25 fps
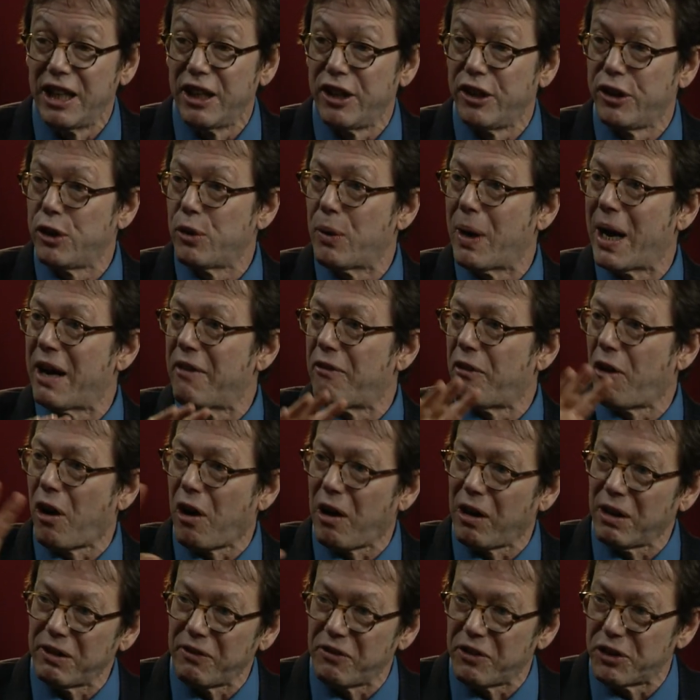You have
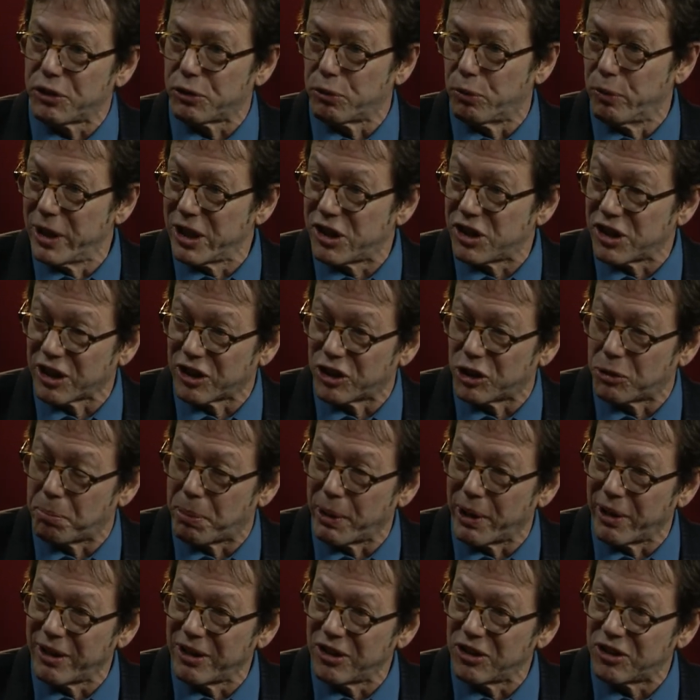all of this rich
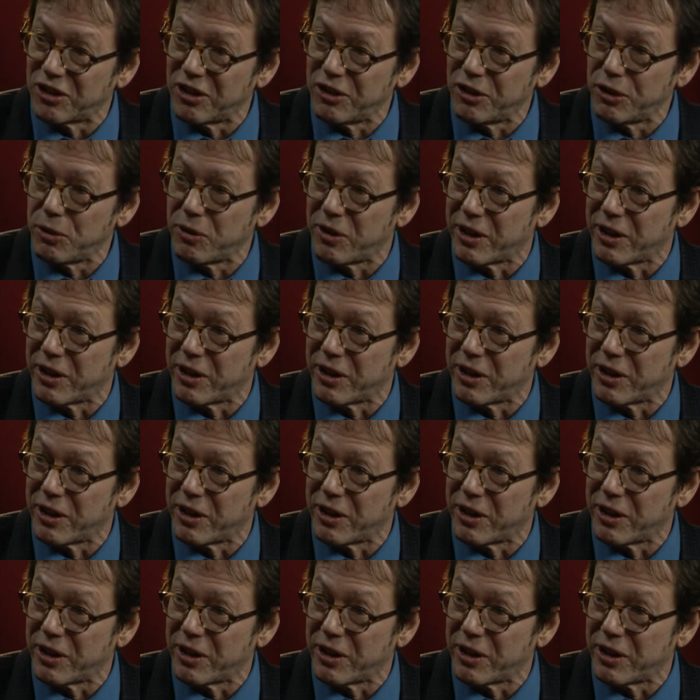experience in you